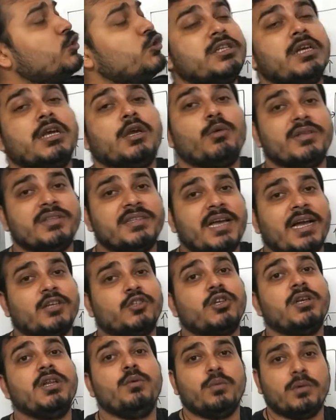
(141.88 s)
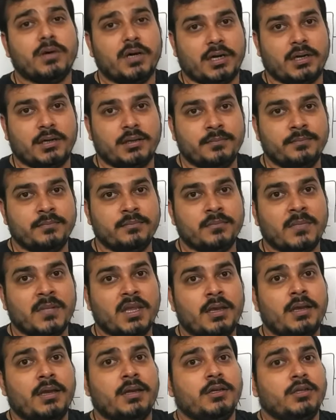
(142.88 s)
to sequence actually work
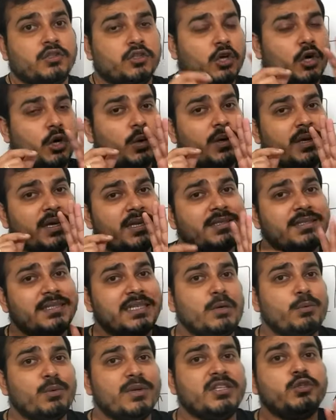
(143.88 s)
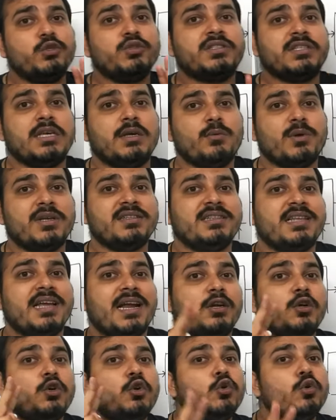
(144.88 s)
so in sequence to sequence there
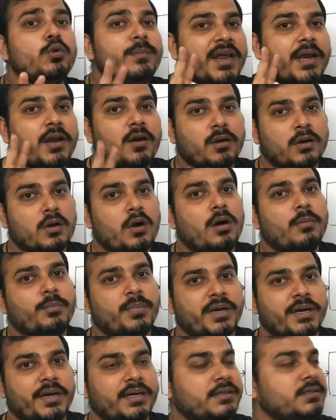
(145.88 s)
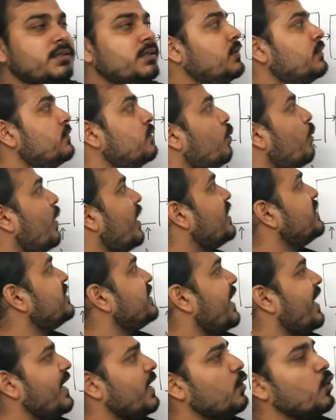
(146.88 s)
are two main components one is
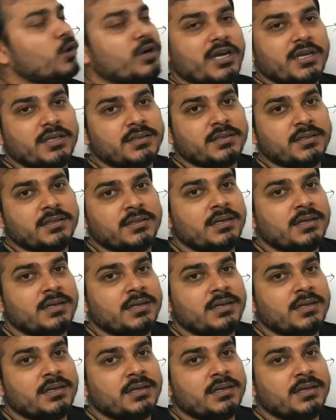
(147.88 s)
encoders